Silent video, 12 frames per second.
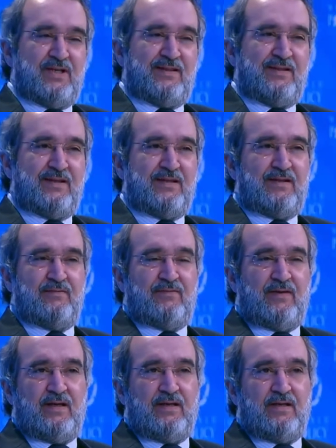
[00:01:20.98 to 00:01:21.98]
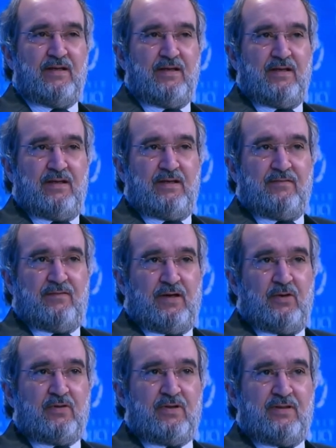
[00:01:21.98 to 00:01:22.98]
I think if I if I
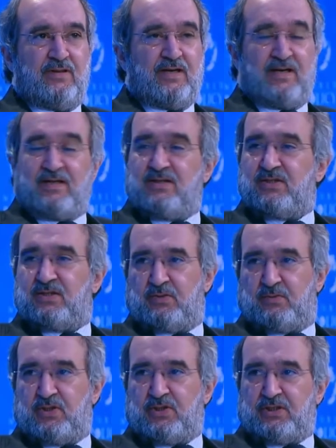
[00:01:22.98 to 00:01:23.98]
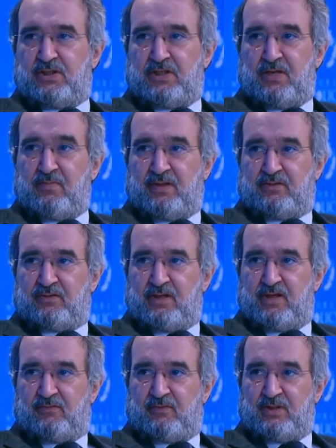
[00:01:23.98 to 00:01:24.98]
look at the current situation in Yemen today,
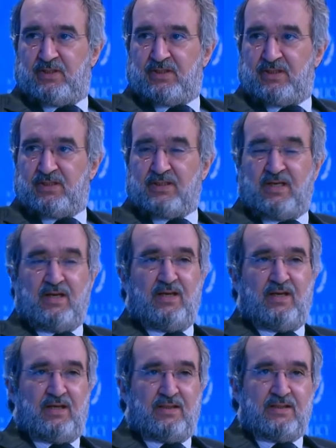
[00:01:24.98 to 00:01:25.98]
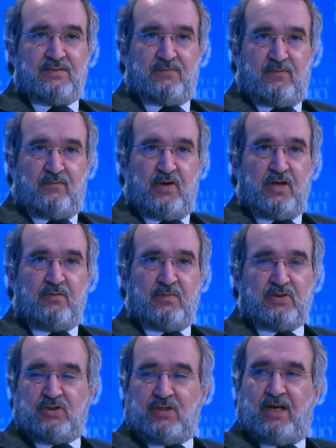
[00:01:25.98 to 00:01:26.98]
for instance, it is very
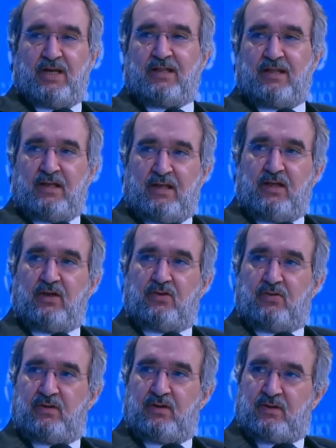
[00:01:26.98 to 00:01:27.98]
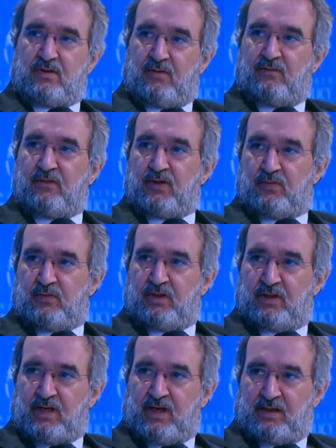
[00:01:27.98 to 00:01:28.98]
much directly linked to the conflict with
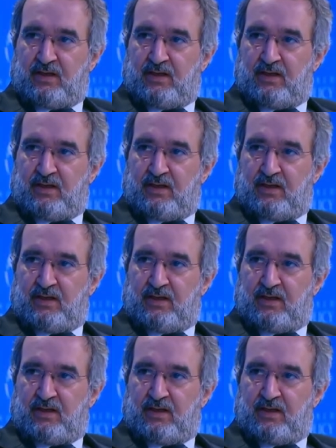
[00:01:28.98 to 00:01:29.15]
Iran,